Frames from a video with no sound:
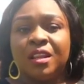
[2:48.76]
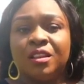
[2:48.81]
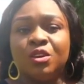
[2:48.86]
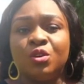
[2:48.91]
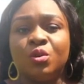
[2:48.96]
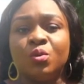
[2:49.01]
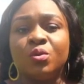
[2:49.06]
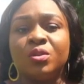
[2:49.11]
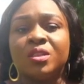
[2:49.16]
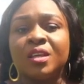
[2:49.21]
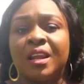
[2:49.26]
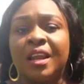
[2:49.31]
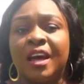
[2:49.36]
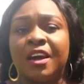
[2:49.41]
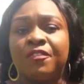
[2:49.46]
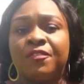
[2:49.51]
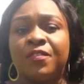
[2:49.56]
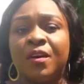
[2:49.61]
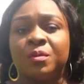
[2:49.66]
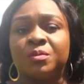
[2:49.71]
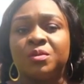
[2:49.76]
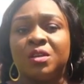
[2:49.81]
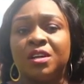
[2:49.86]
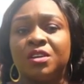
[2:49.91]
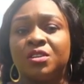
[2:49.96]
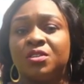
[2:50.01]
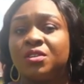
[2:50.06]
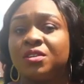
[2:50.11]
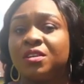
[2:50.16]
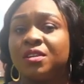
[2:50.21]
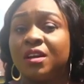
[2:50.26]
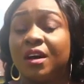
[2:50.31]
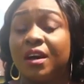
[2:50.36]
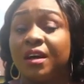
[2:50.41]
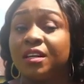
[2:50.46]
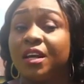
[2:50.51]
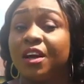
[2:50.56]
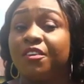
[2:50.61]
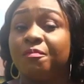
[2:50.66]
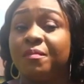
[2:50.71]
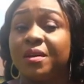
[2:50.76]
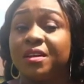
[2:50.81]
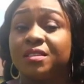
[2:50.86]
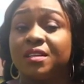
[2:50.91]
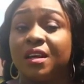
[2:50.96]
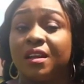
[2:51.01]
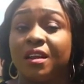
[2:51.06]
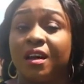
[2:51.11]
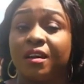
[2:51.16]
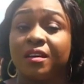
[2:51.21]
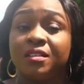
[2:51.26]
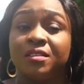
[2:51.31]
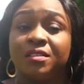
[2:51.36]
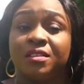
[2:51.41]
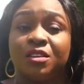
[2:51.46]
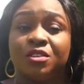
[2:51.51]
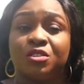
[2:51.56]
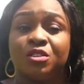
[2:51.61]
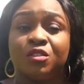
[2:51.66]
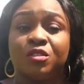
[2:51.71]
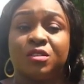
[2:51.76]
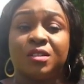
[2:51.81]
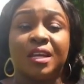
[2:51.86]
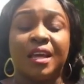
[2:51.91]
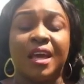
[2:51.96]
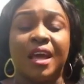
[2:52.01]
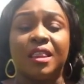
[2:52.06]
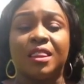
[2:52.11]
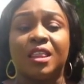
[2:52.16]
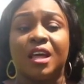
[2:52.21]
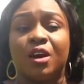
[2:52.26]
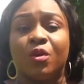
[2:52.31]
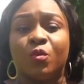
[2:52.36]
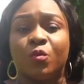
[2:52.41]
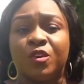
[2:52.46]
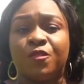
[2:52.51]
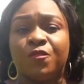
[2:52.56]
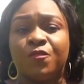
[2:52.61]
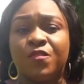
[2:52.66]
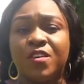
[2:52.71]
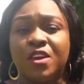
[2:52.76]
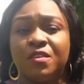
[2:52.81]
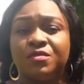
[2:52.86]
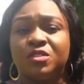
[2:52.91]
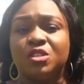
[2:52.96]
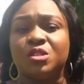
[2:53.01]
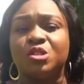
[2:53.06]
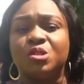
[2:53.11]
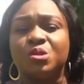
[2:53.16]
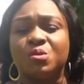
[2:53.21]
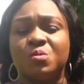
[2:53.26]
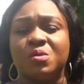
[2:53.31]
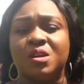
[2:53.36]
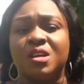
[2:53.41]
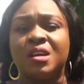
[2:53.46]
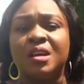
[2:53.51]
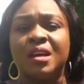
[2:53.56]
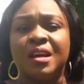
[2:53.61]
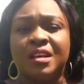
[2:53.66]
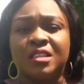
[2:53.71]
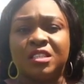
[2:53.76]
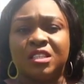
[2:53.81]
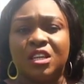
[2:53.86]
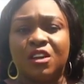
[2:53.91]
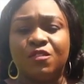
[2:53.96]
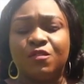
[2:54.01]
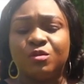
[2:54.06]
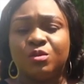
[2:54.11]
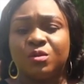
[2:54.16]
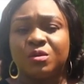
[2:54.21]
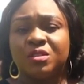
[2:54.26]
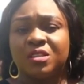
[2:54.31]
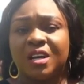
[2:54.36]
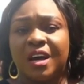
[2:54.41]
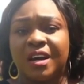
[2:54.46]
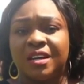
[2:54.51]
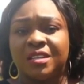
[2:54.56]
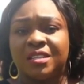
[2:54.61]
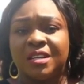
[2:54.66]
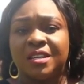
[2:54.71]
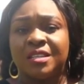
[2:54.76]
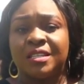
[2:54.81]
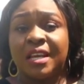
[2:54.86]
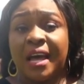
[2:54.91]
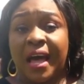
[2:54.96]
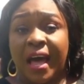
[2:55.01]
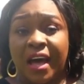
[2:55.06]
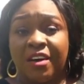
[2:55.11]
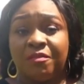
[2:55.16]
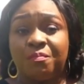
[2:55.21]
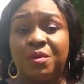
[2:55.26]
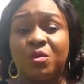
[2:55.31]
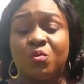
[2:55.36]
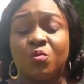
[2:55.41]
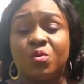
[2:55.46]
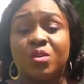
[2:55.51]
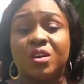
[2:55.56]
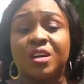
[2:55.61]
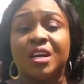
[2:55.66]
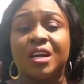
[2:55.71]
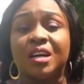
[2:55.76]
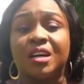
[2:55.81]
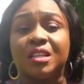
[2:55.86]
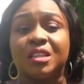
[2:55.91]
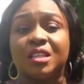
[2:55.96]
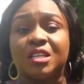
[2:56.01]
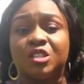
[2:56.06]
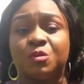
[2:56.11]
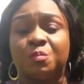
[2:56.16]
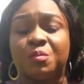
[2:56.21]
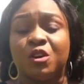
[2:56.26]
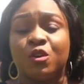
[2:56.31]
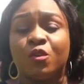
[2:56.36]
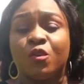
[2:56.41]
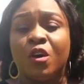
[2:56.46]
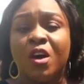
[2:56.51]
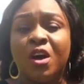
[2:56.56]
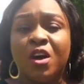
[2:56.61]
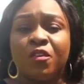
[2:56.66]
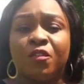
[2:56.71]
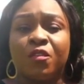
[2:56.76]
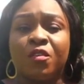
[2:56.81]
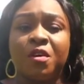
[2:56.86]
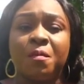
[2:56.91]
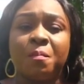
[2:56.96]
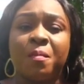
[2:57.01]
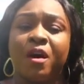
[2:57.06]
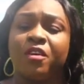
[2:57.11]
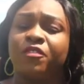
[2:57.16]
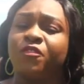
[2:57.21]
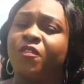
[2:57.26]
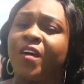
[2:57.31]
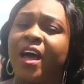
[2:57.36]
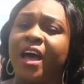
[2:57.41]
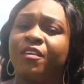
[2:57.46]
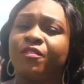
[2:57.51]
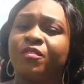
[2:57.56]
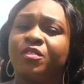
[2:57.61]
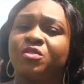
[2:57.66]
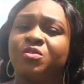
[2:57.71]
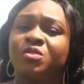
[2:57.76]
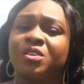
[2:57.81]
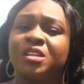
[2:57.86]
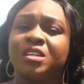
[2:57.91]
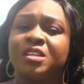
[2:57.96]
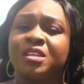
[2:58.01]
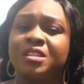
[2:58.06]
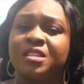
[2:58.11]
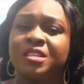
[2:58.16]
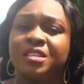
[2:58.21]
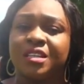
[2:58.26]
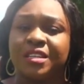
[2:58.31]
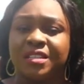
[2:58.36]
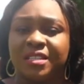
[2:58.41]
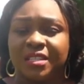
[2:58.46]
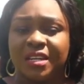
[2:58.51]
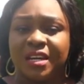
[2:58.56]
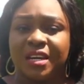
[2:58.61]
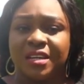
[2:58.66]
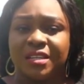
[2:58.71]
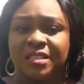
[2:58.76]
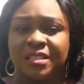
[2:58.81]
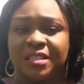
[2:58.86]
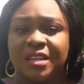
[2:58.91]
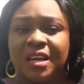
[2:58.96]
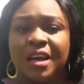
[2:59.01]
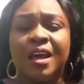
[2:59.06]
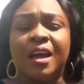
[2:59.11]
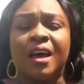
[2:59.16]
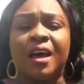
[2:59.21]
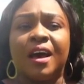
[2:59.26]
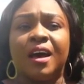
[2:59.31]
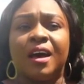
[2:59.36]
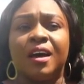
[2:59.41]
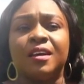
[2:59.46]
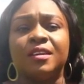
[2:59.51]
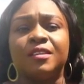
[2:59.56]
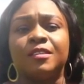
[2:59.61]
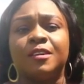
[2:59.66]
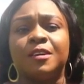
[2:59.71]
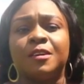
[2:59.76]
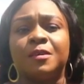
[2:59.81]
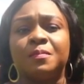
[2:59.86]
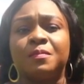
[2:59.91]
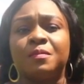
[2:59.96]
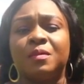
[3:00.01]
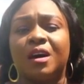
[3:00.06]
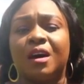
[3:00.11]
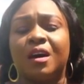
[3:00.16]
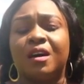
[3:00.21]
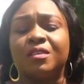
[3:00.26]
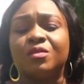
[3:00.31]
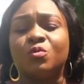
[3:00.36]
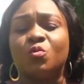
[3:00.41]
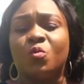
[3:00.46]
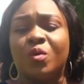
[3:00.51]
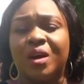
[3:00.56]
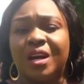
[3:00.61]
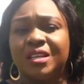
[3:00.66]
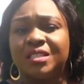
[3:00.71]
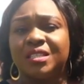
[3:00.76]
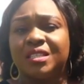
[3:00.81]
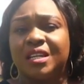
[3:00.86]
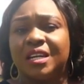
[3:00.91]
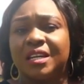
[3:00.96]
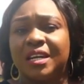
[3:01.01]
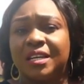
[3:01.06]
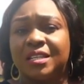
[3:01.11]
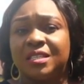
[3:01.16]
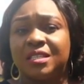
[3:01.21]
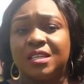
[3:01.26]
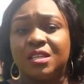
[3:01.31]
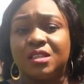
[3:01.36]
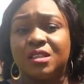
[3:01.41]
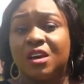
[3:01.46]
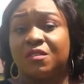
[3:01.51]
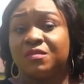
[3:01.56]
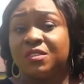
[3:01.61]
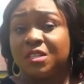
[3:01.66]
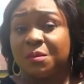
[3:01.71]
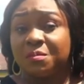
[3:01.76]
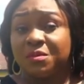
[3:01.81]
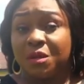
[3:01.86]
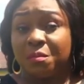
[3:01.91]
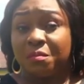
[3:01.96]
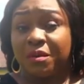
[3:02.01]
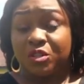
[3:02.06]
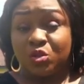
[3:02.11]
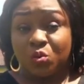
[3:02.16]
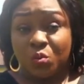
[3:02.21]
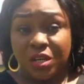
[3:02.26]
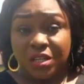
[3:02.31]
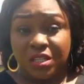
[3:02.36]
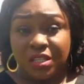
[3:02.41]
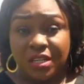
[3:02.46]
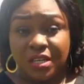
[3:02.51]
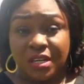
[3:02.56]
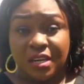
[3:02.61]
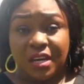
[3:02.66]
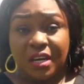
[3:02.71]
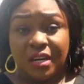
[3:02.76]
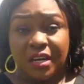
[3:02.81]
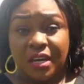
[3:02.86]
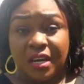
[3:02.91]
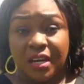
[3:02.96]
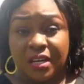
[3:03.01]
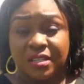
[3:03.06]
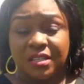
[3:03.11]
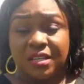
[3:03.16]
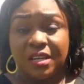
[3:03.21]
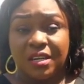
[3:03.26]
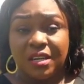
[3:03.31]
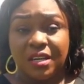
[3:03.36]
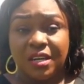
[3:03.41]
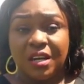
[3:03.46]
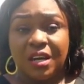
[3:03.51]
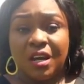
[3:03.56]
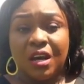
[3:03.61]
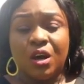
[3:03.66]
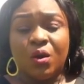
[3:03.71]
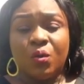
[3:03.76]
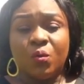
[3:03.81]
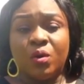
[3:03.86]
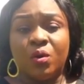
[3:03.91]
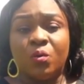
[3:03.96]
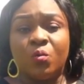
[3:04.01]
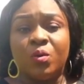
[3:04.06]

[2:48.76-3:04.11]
the Youth Alive Foundation, a non-governmental organization, together with 53 civil societies, have been working on this bill for about 506 days. And um, on Wednesday, the 19th of September 2018, we